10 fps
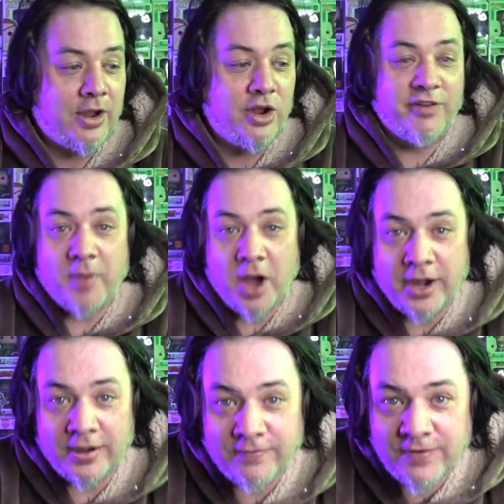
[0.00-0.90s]
could have
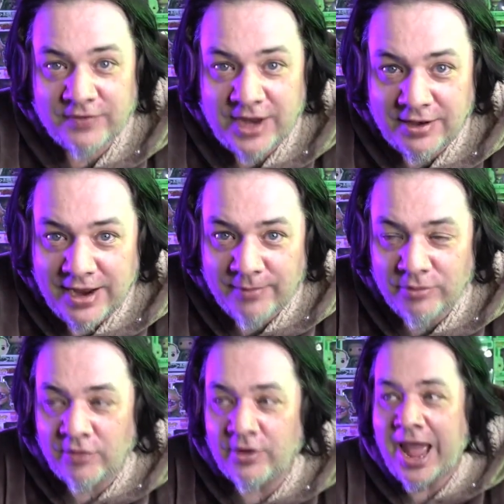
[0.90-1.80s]
bought it 15
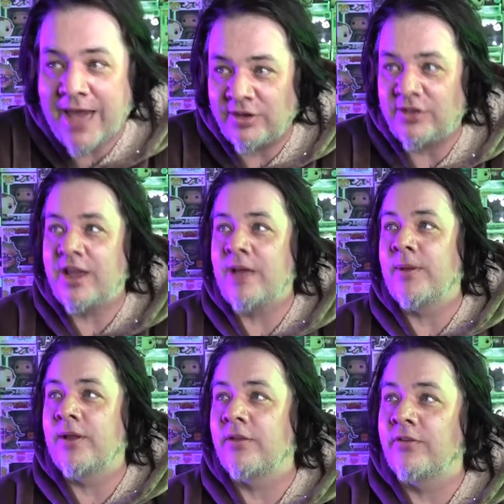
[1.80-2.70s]
times over, haven't yet,
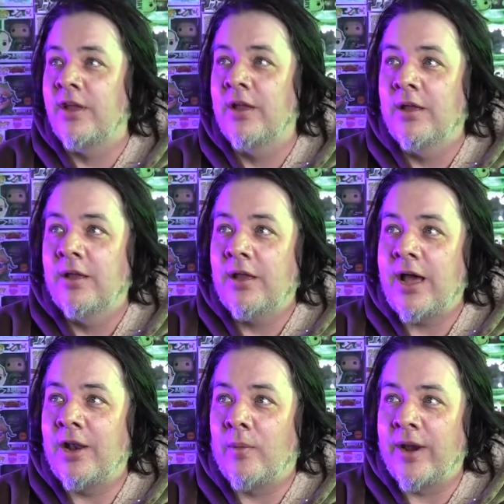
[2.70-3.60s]
because
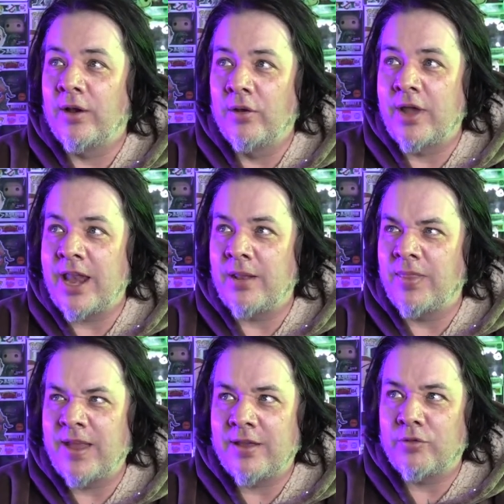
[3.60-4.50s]
I don't want to look at it
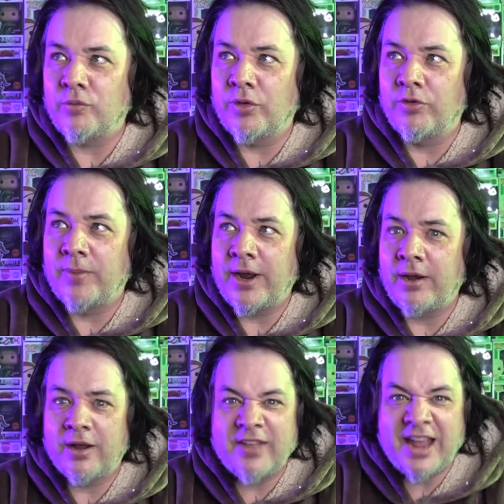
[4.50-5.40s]
and think it's a real spider,
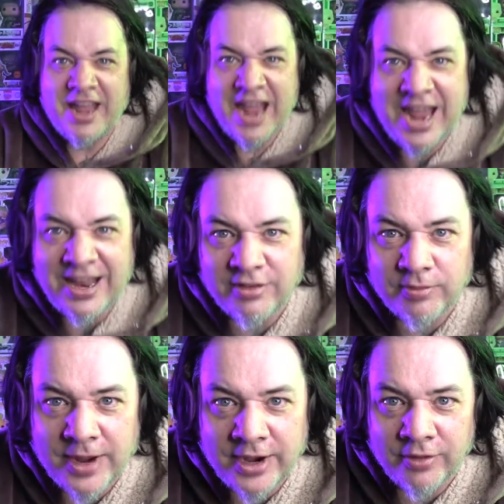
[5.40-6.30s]
because I hate
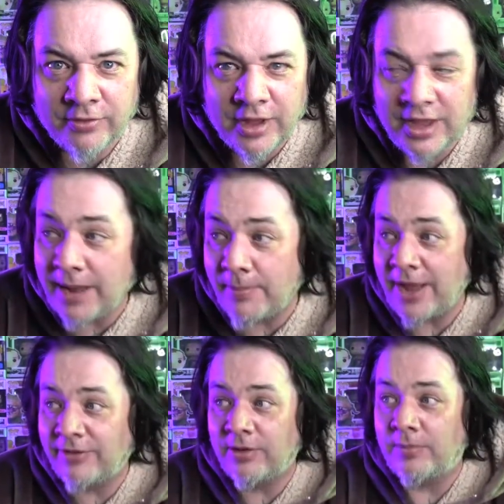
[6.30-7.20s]
spiders. And I'm
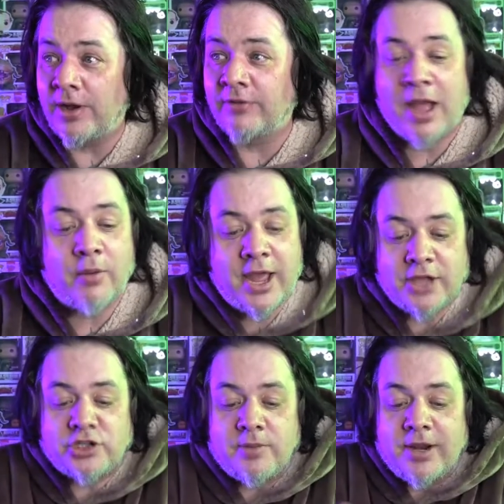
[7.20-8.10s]
nice to bugs. I'll
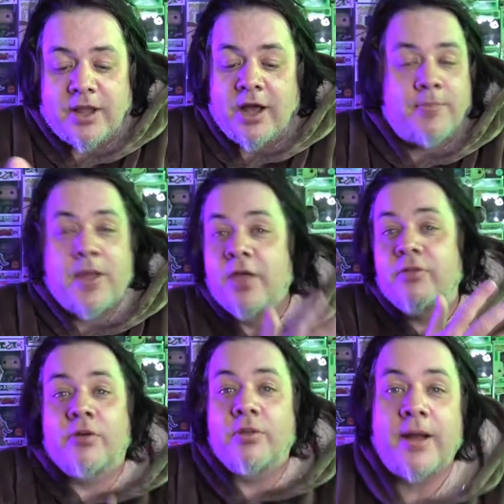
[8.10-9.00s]
catch them in a cup,
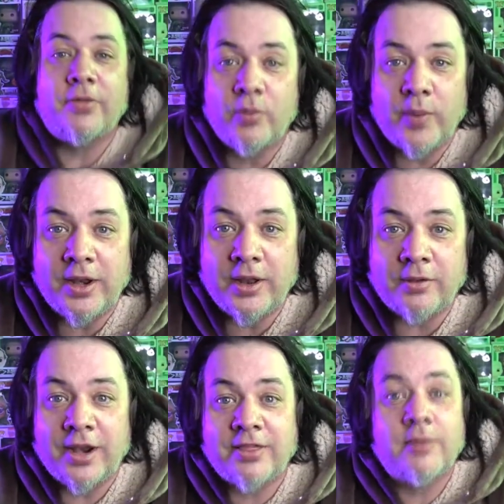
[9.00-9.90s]
throw them out the window,
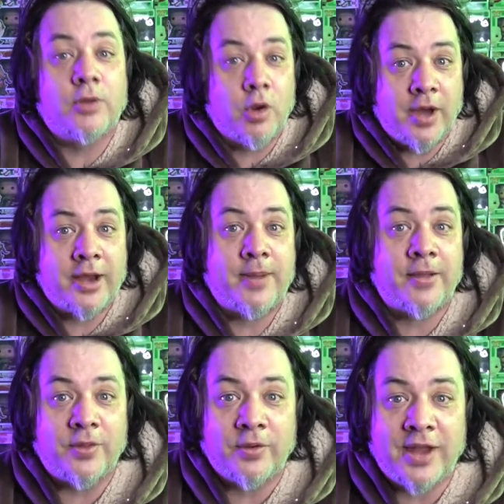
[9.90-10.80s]
let them go on
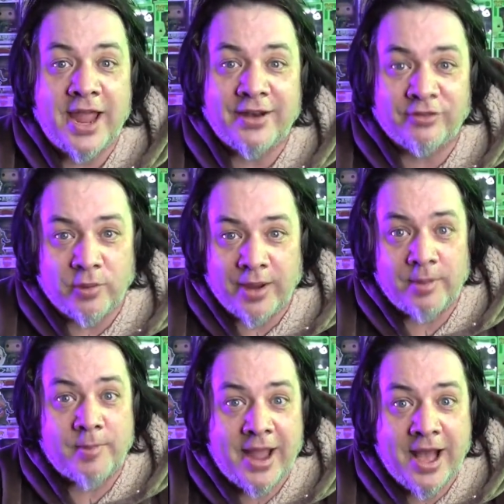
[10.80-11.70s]
about their day. I just don't want
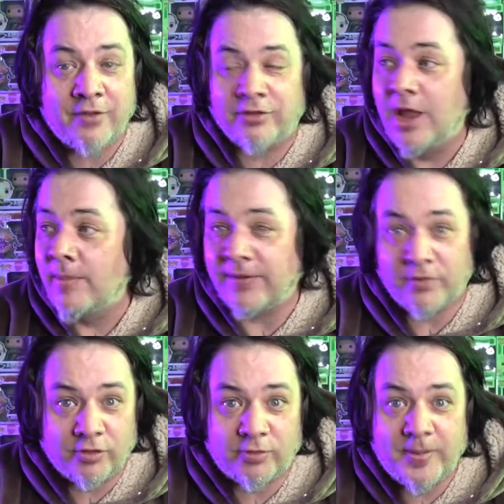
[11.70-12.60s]
them in my house. But if
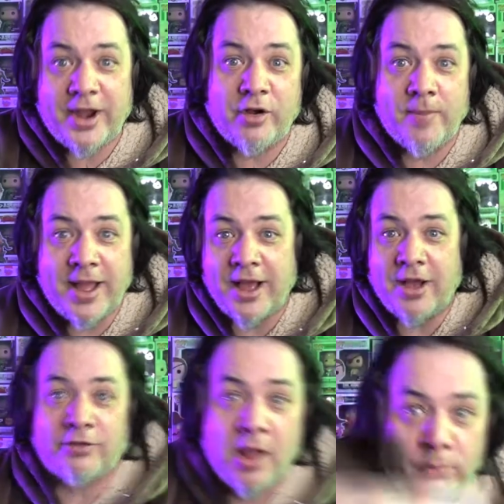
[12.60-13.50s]
there's a spider in my house,